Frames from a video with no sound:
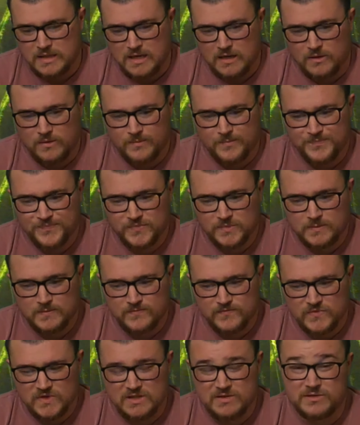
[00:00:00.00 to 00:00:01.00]
Now,
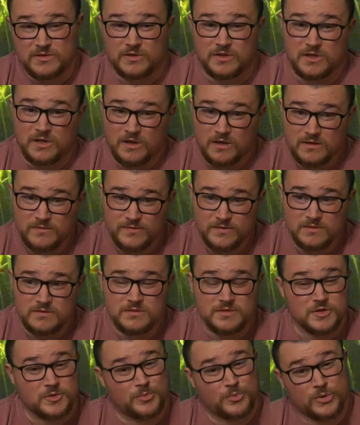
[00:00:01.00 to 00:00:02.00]
they're
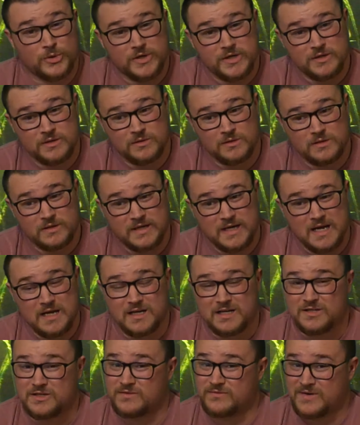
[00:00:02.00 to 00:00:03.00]
colorful, they're pretty to look
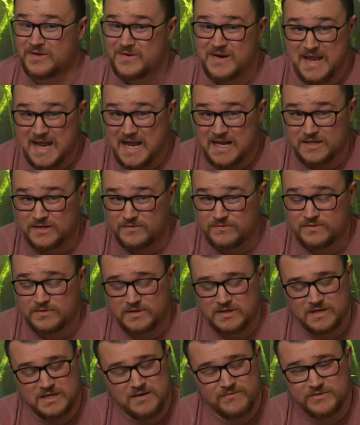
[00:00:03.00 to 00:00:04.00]
at, and they're very active.
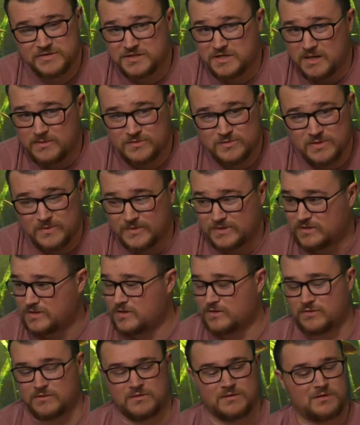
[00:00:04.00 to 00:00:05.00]
They never stop
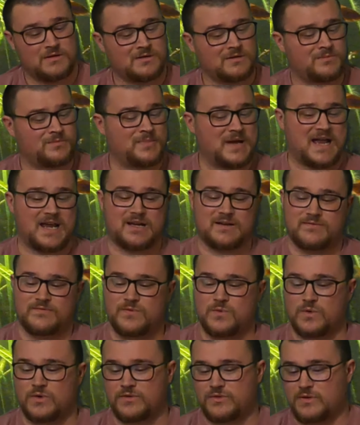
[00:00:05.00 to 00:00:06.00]
swimming. They're back
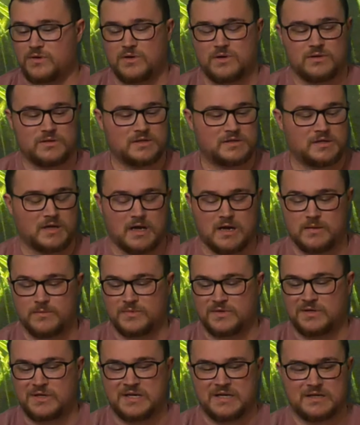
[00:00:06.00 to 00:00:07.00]
and forth all the
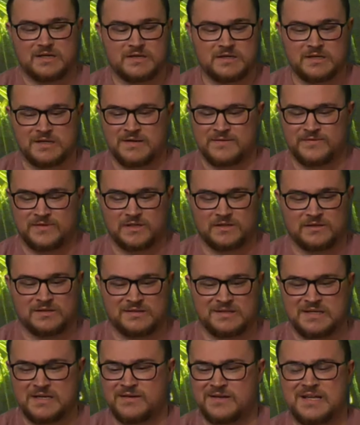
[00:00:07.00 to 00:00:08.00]
time, getting into
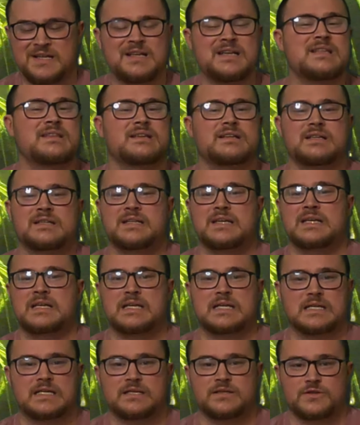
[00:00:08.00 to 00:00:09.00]
anything that
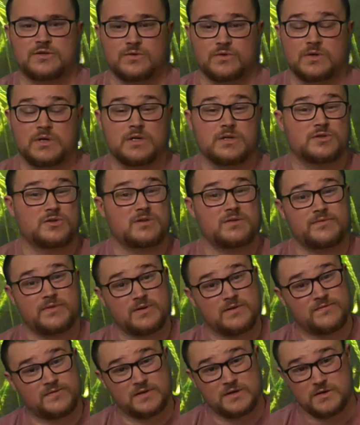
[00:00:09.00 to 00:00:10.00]
they can get into. So
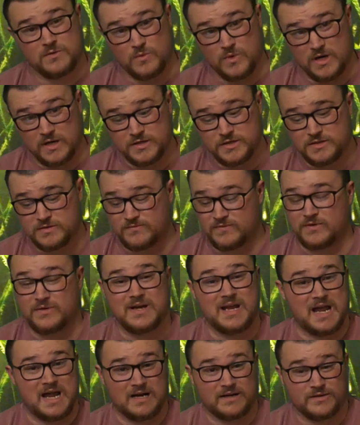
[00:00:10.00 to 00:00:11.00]
they're very fun to watch,
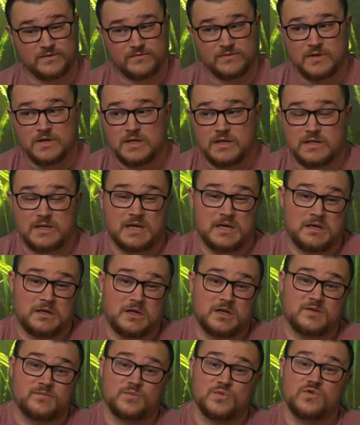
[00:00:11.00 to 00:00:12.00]
very active. They
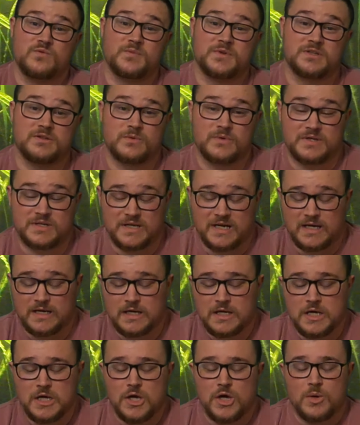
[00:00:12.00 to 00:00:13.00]
add a lot of movement to a
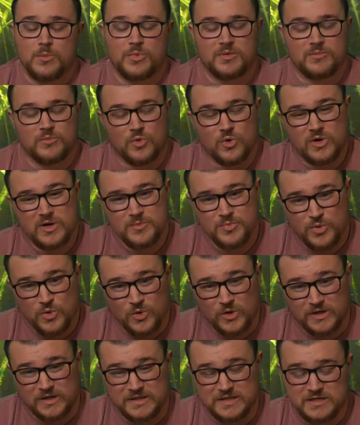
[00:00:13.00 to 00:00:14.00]
tank. But more
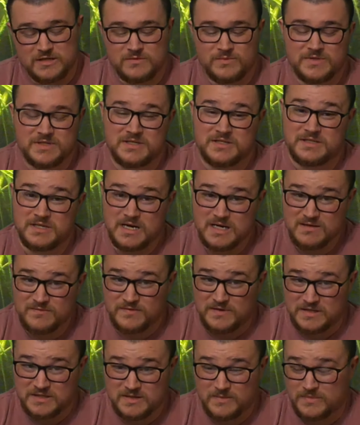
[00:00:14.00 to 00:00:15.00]
importantly, this was a
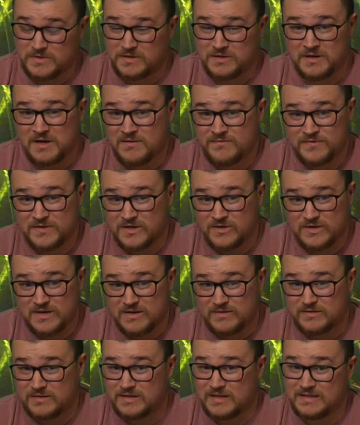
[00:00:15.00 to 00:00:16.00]
side effect, something that I
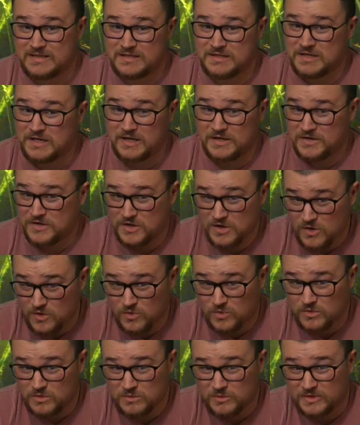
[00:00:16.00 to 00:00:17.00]
figured out that I did not
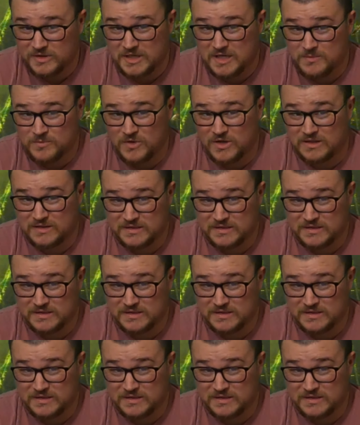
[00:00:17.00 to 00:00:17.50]
know when I